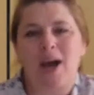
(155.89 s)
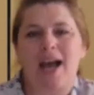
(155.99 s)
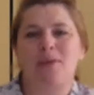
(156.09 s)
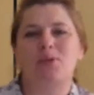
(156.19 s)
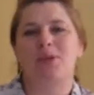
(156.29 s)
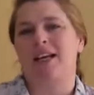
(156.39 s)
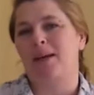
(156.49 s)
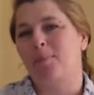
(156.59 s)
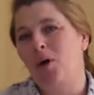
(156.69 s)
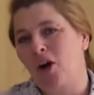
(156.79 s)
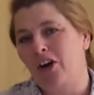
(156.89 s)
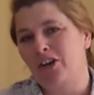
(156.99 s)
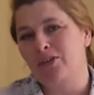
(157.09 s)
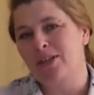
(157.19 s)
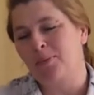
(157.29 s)
out to like a
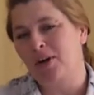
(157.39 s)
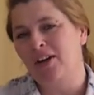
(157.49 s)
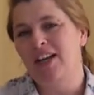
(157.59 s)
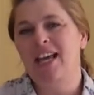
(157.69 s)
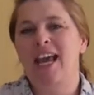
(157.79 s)
park or somewhere